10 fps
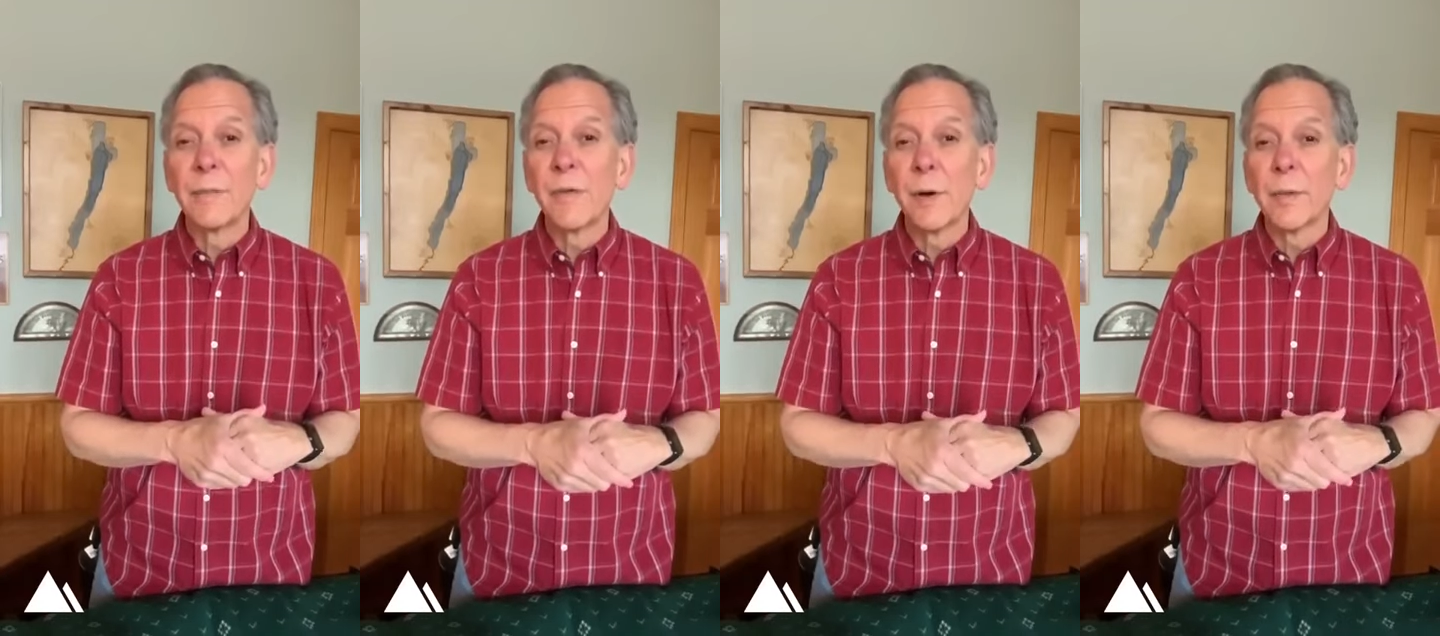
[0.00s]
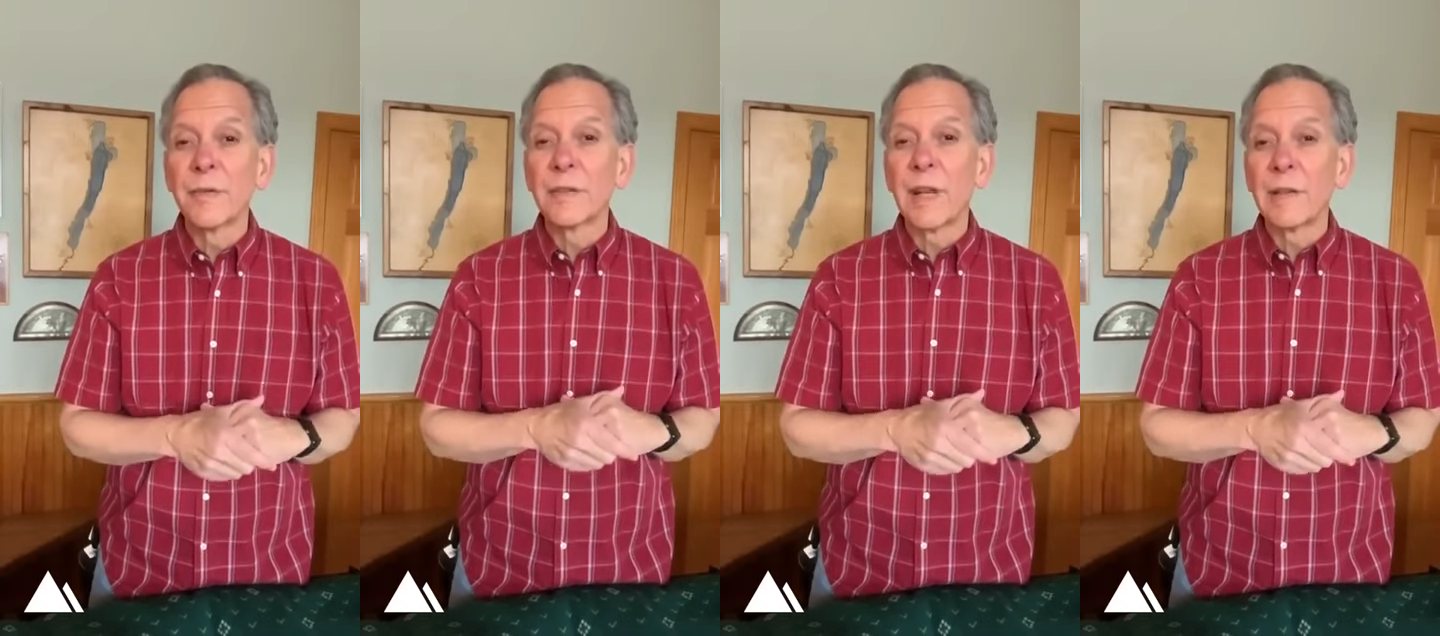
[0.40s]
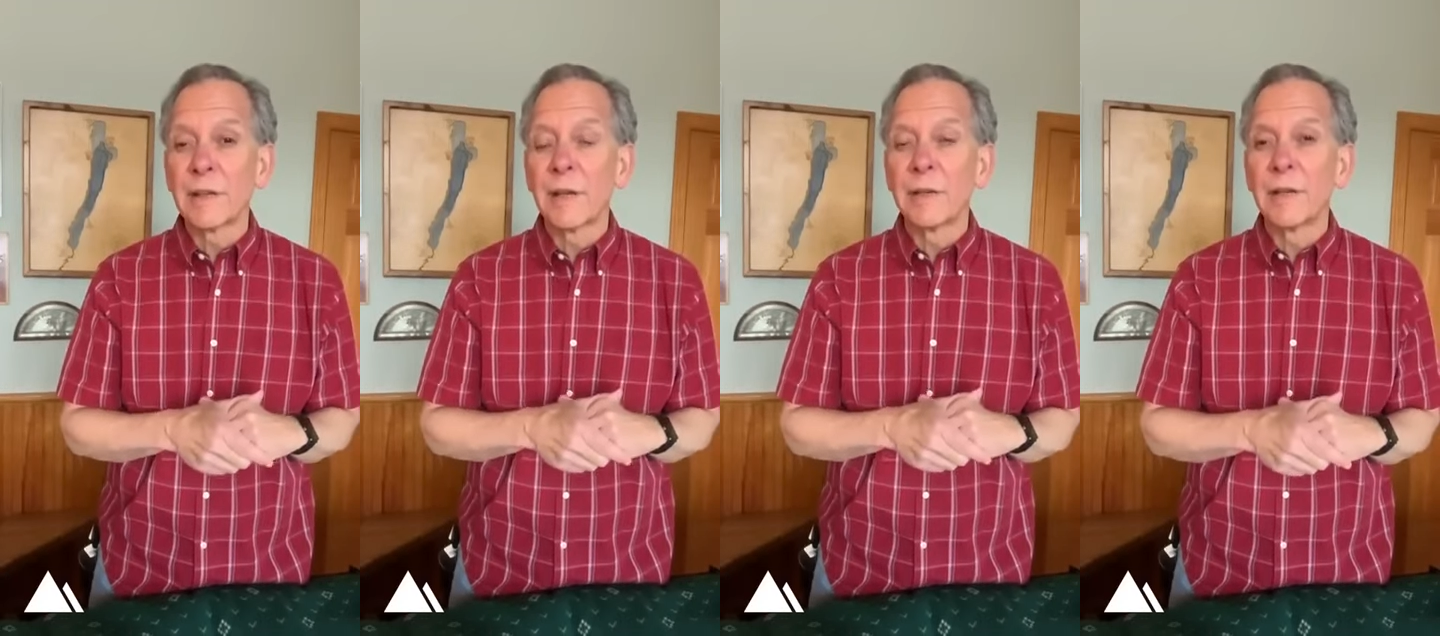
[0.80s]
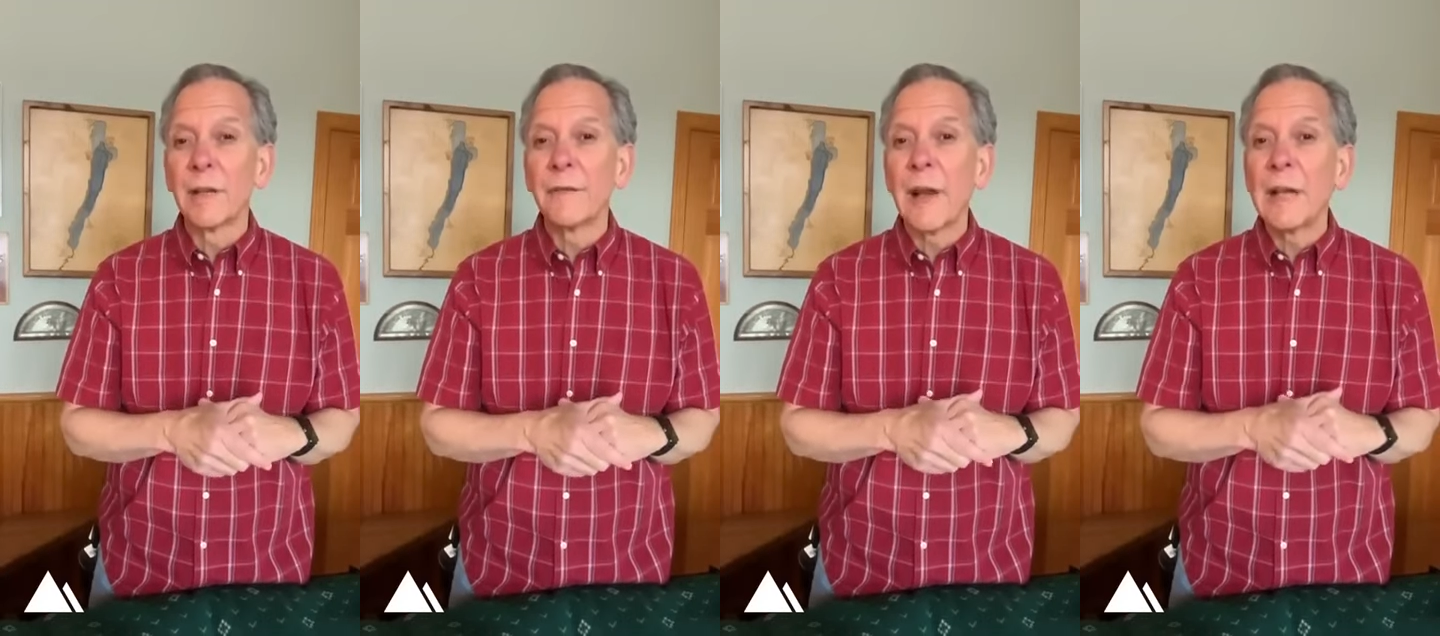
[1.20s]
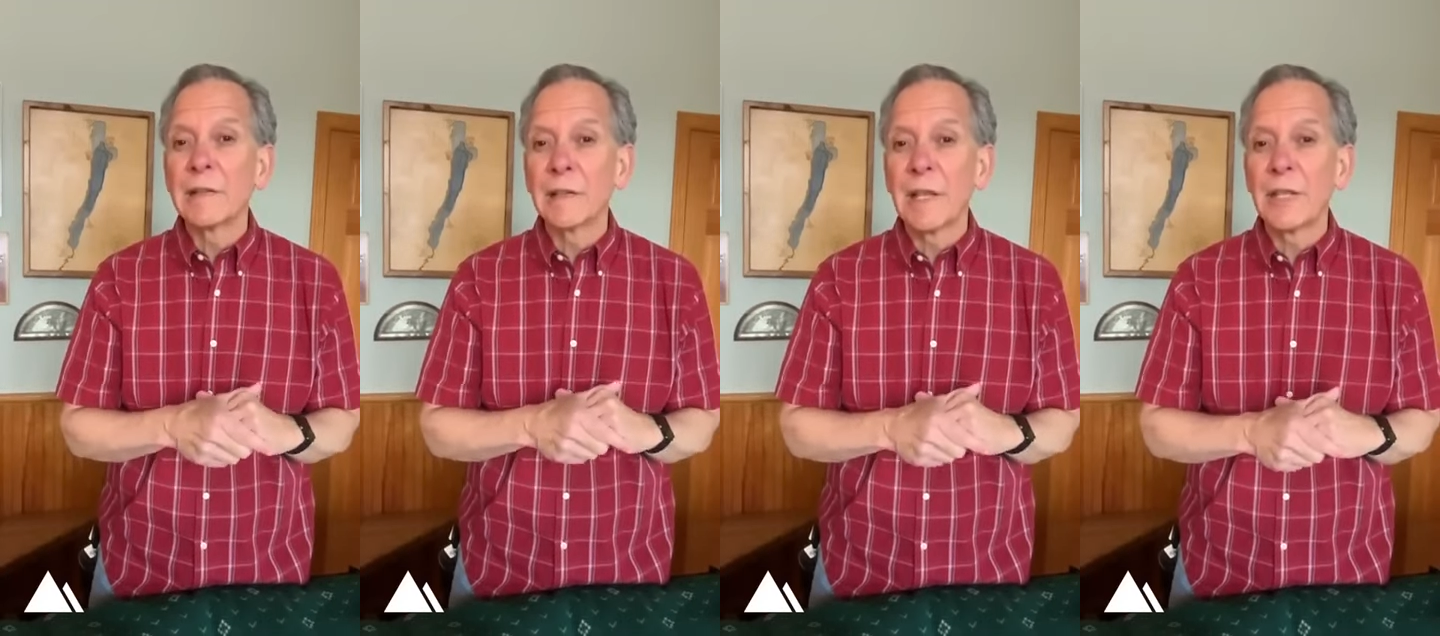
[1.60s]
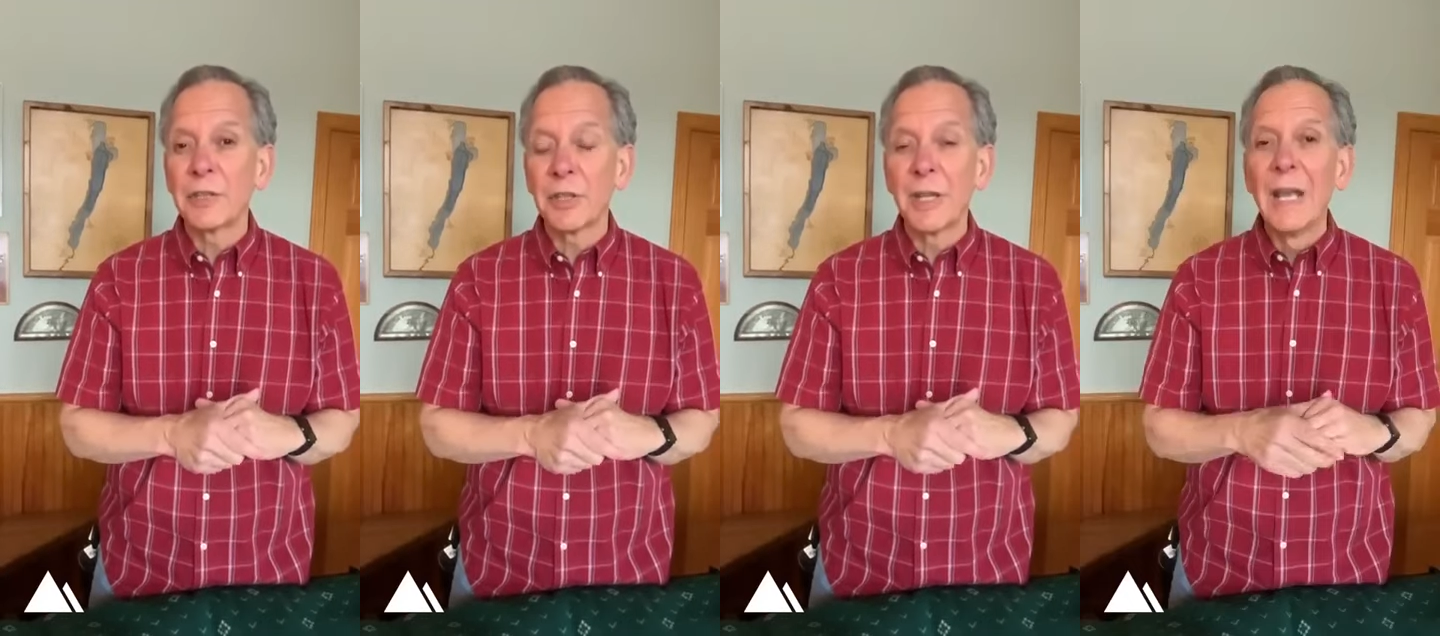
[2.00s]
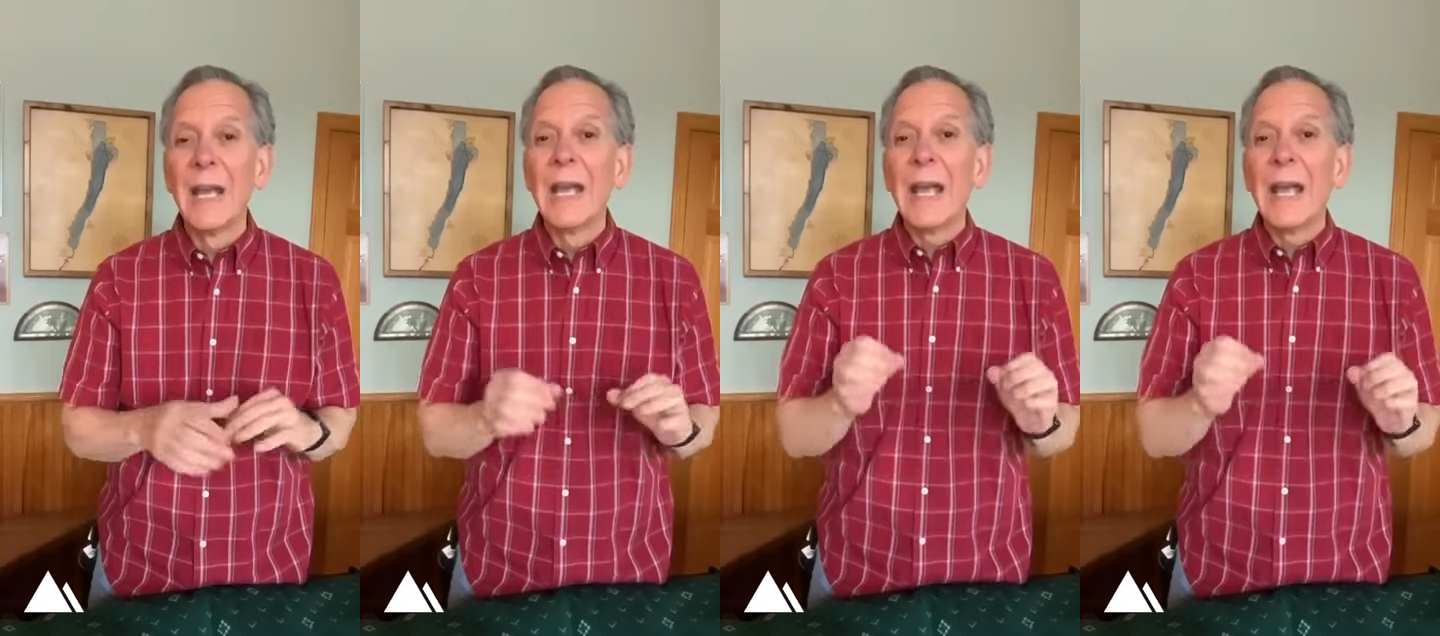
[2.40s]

form of self-isolation,